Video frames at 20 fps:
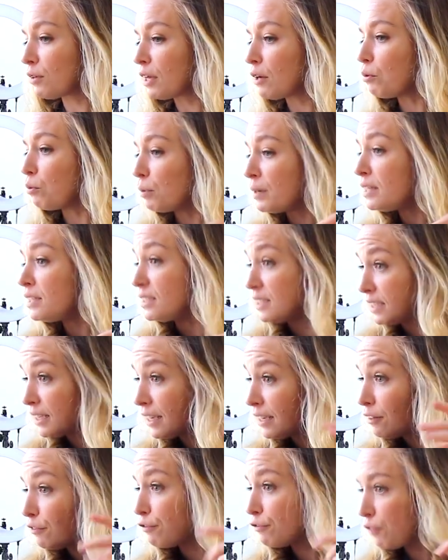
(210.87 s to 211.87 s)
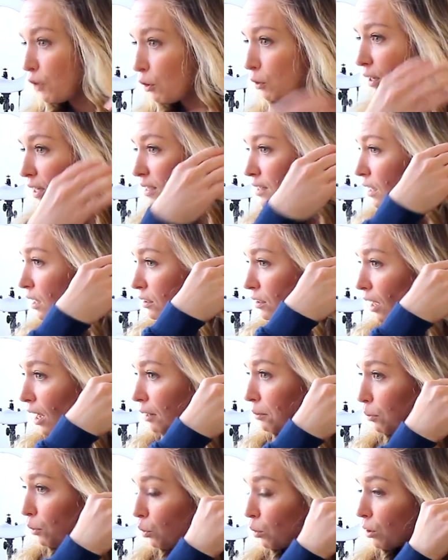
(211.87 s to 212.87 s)
like we did focus a
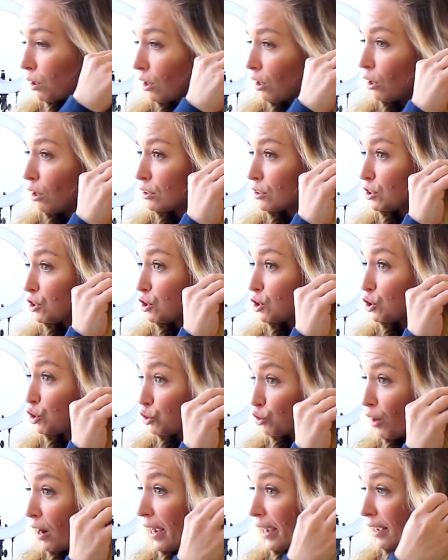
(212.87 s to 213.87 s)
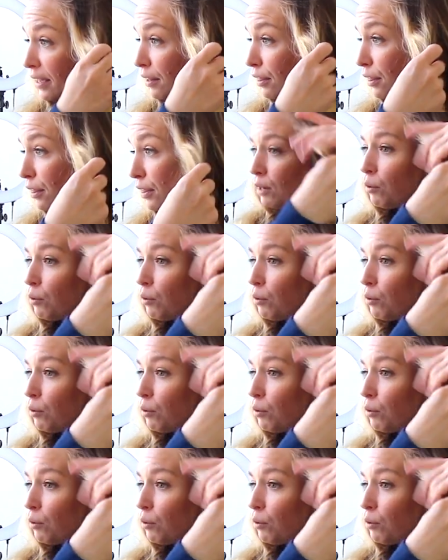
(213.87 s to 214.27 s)
lot more on strength.